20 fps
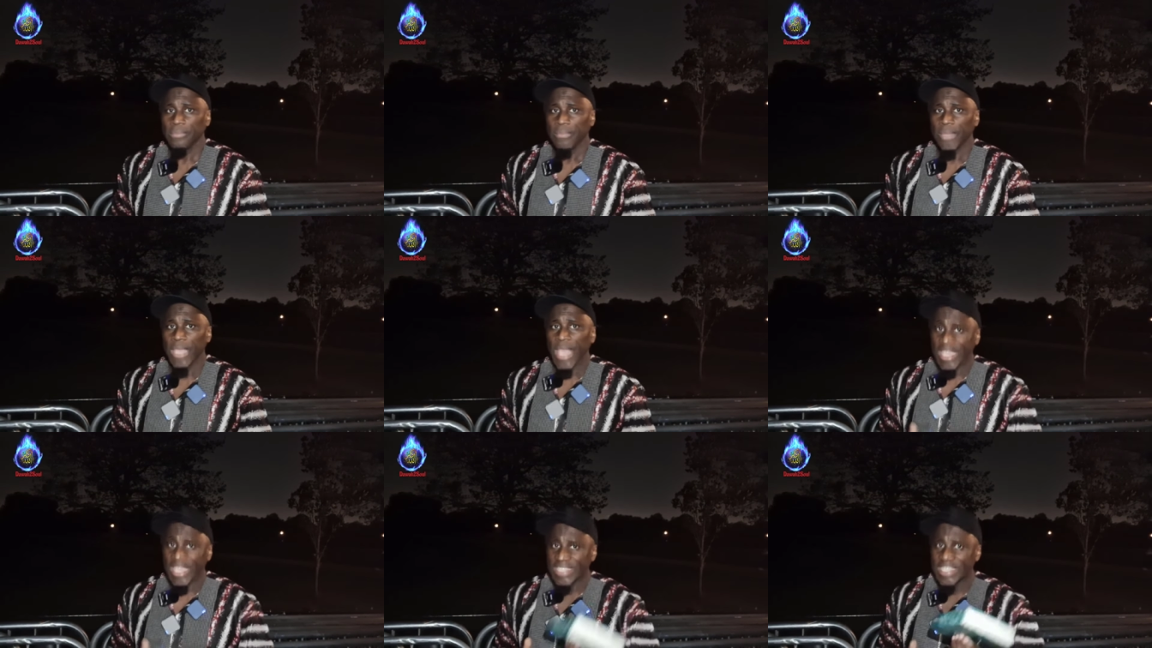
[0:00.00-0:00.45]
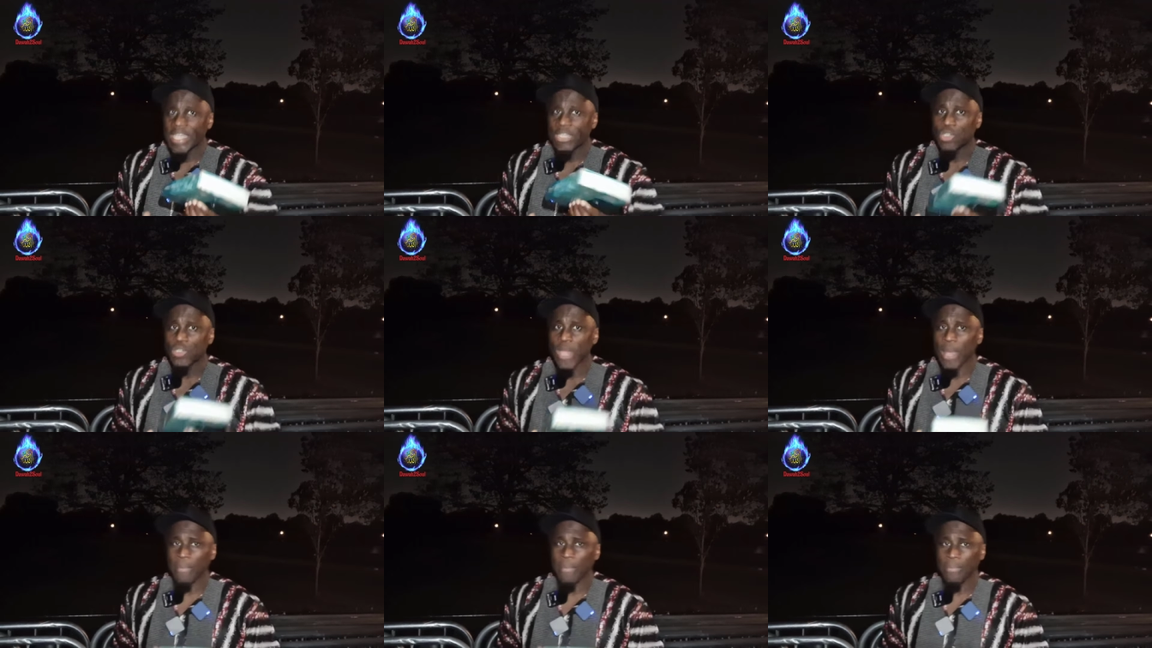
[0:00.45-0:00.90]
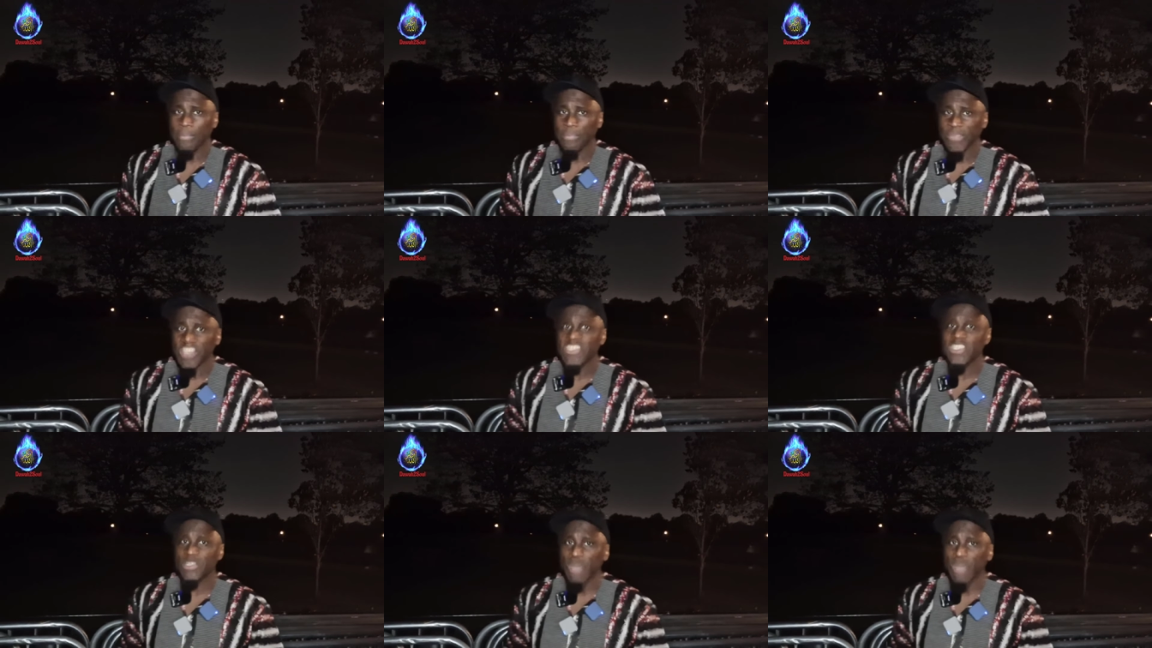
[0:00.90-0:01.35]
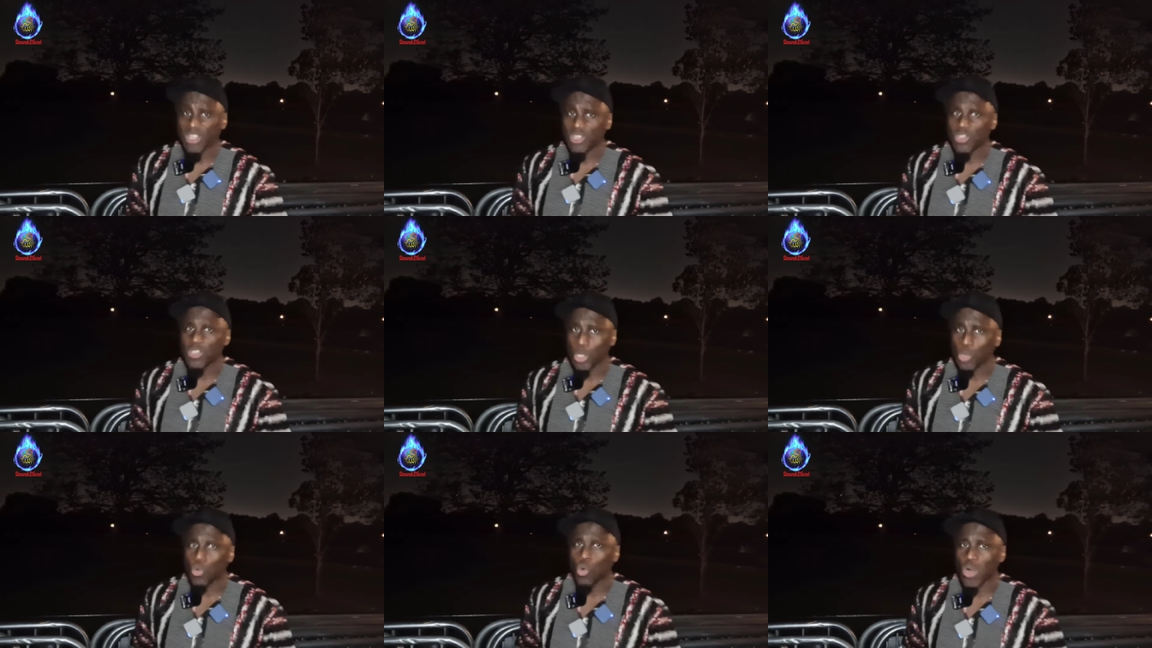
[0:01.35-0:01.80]
He said to them, this is
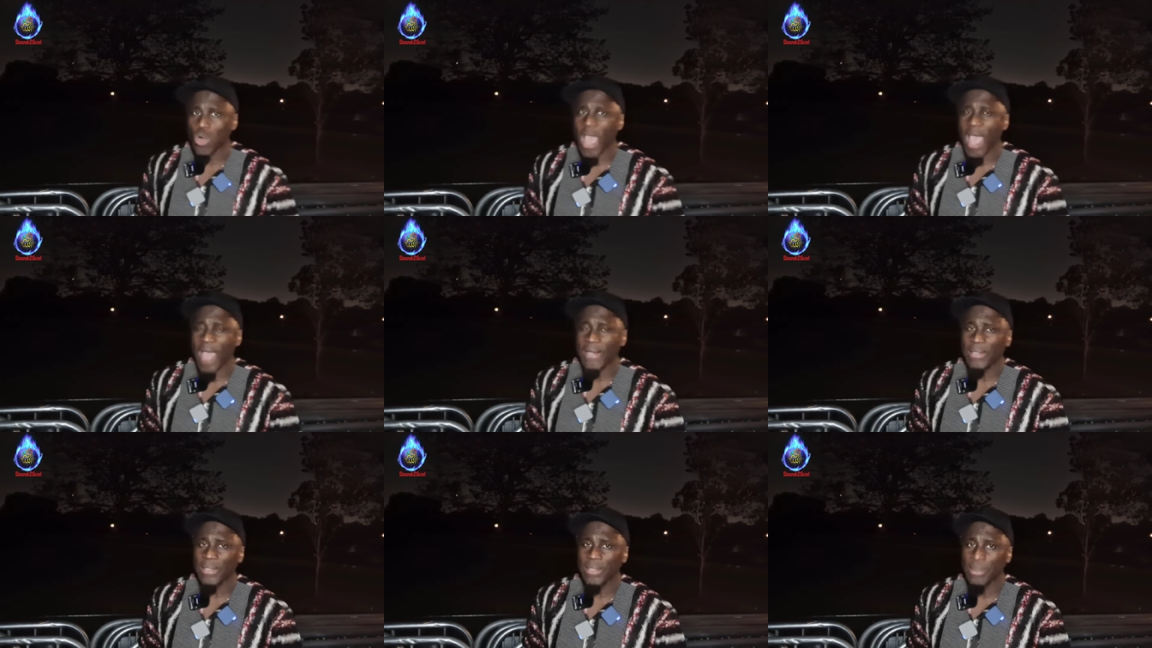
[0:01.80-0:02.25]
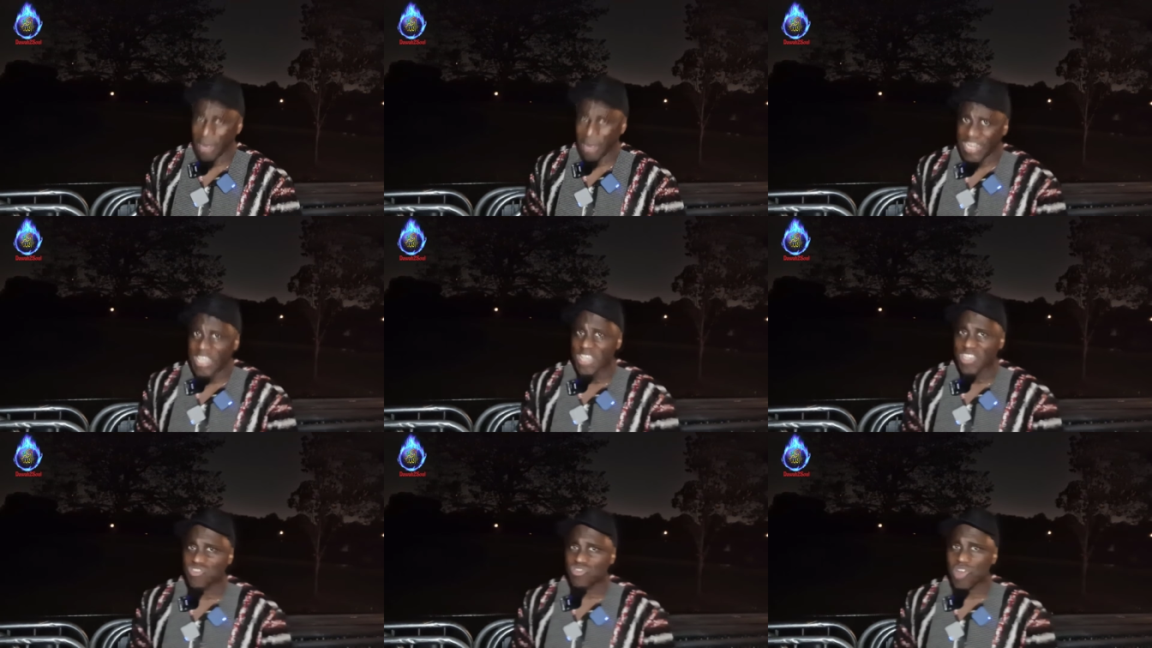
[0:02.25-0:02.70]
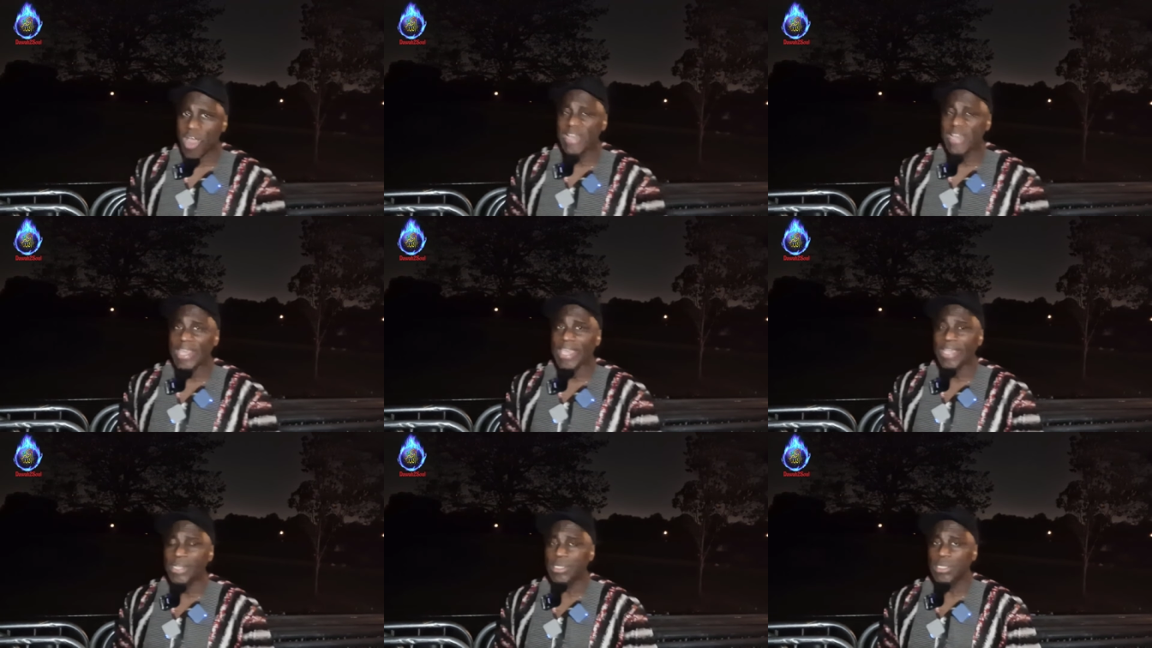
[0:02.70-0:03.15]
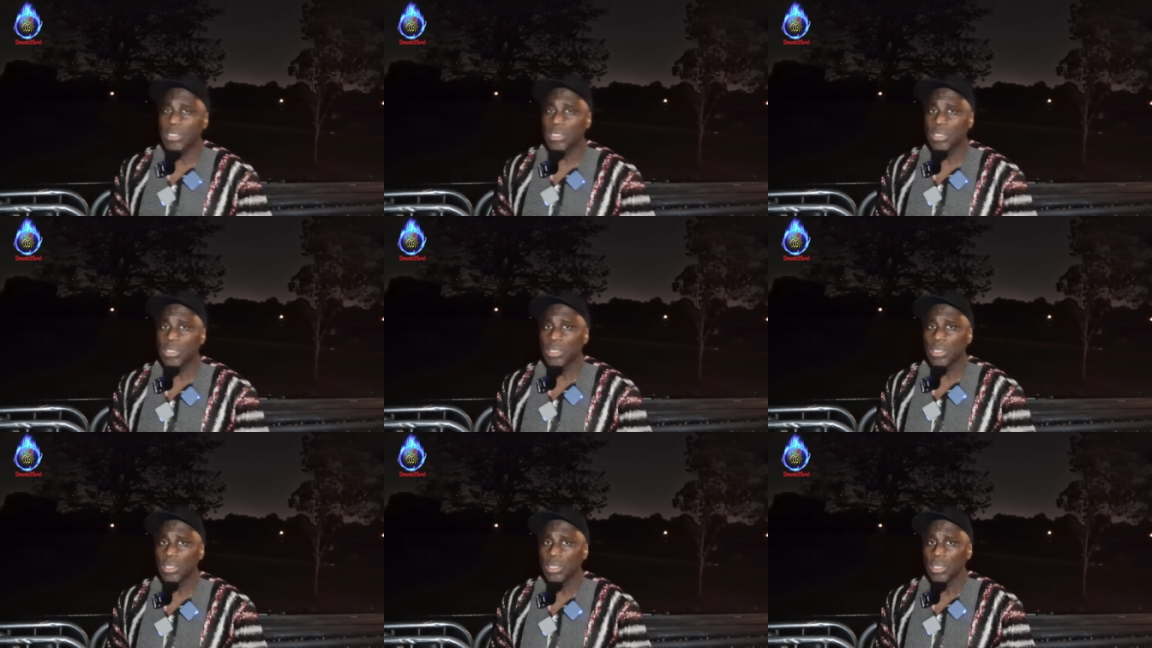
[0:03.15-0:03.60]
mentioned in the Quran, in Bani Israel, in
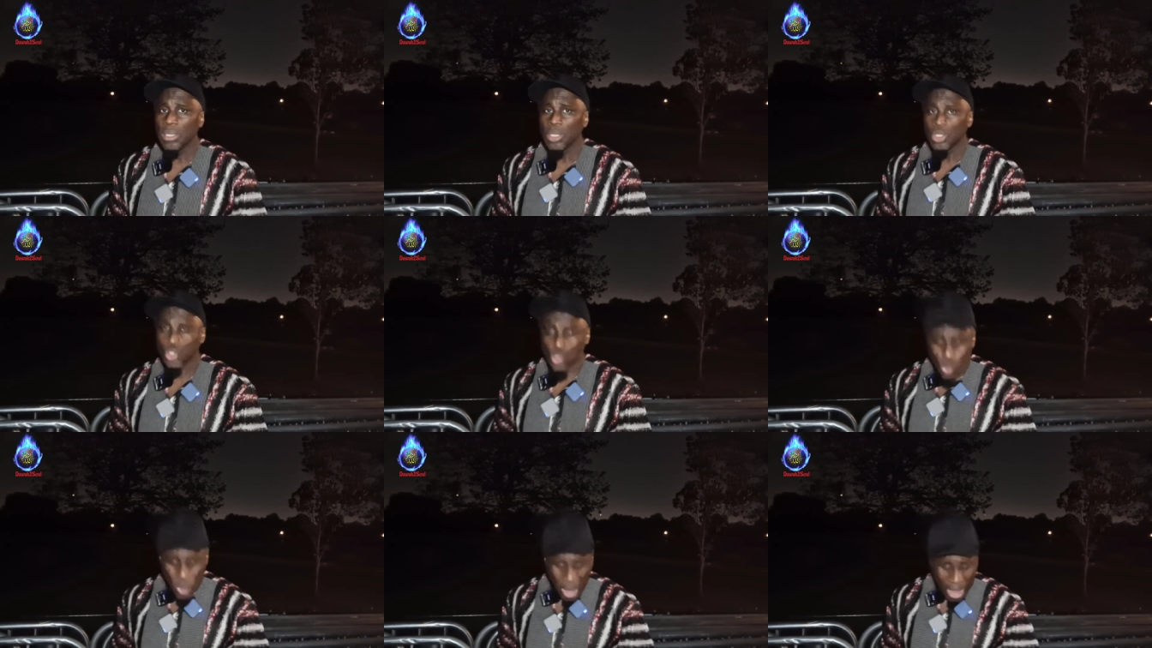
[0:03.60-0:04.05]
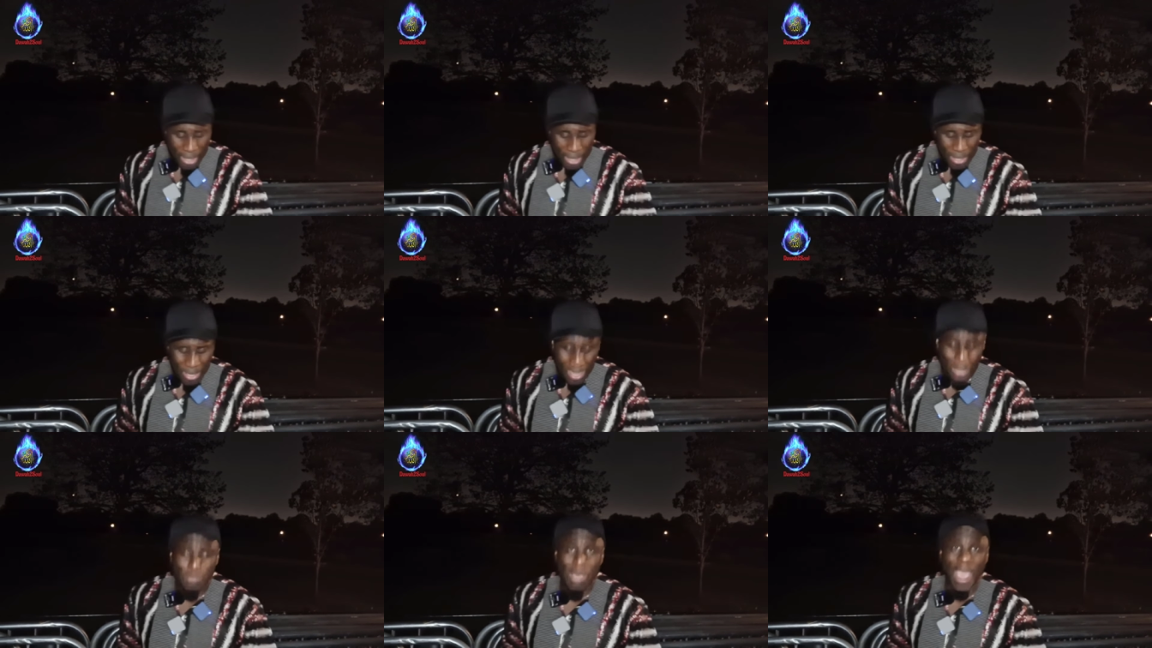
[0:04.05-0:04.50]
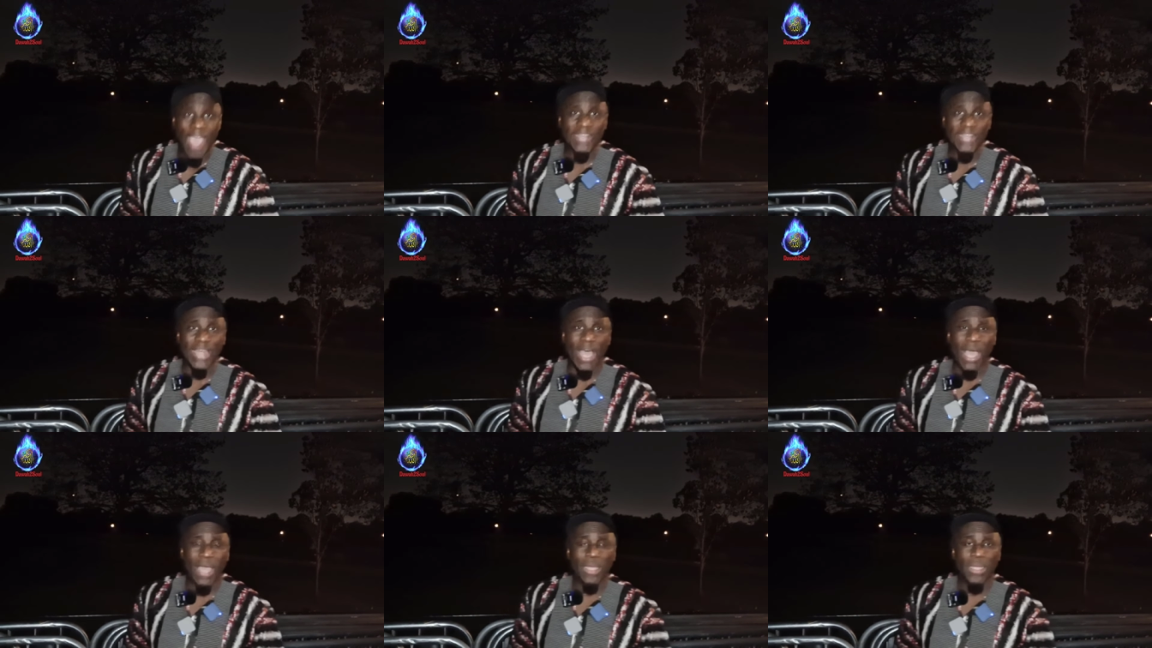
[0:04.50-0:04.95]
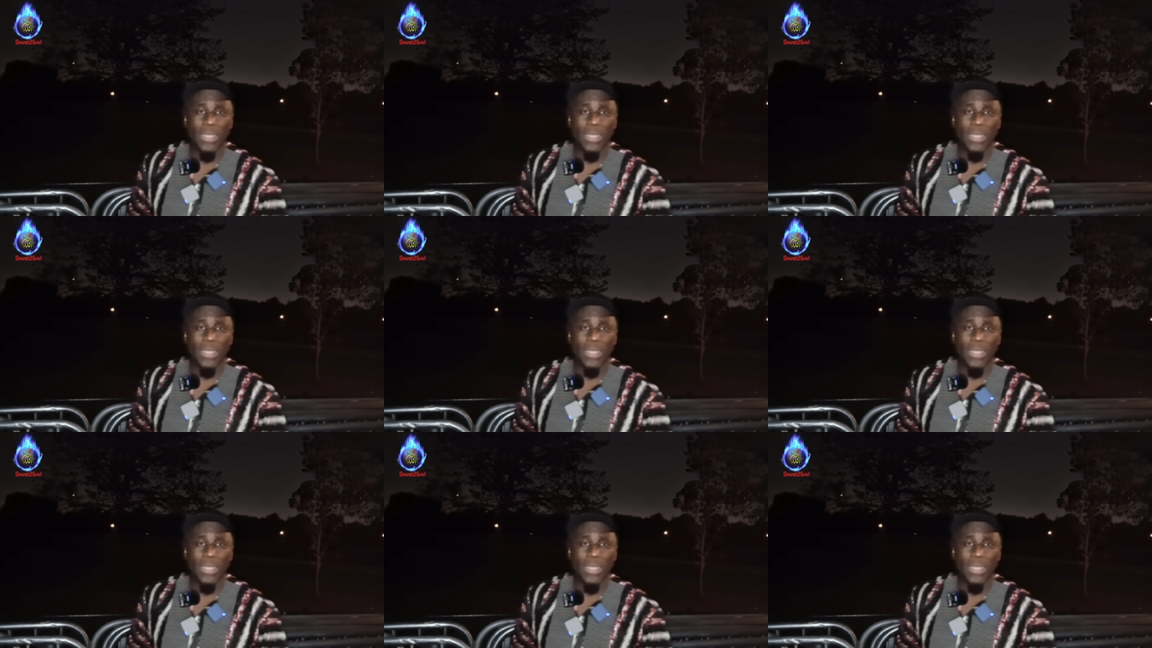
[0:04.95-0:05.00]
Surah Al-Ma'idah,